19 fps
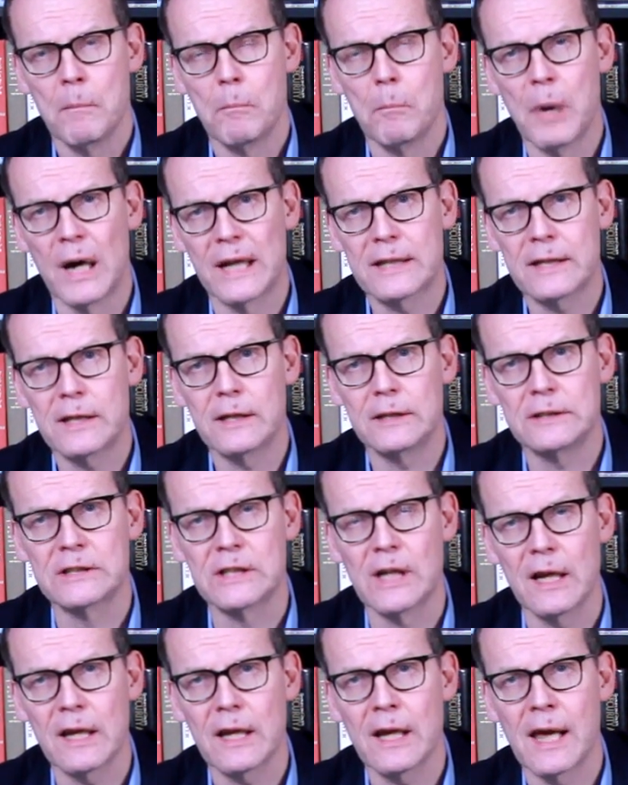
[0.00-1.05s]
but
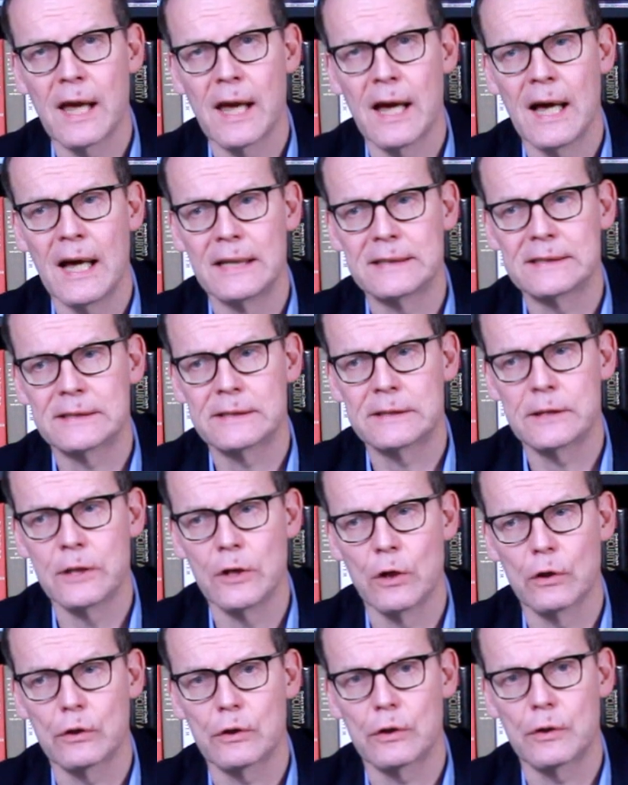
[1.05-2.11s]
Schalke has
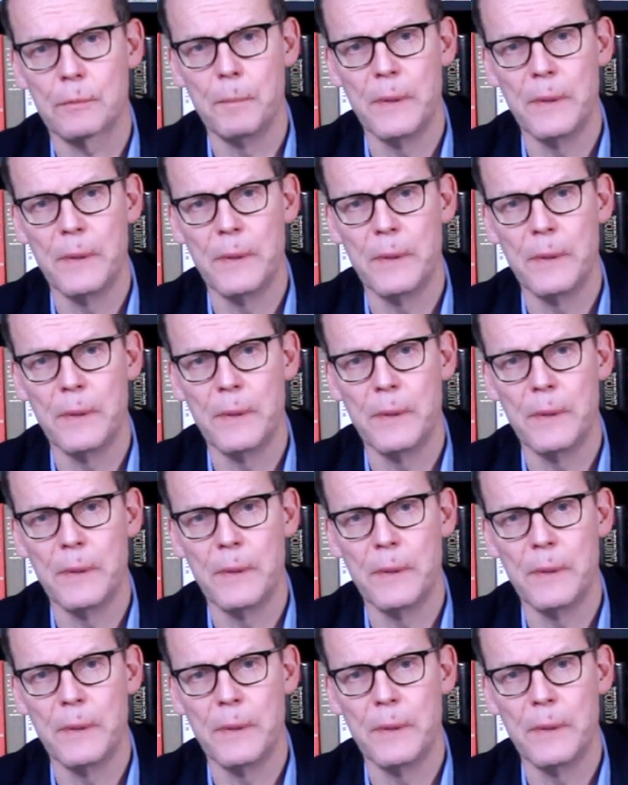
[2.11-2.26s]
not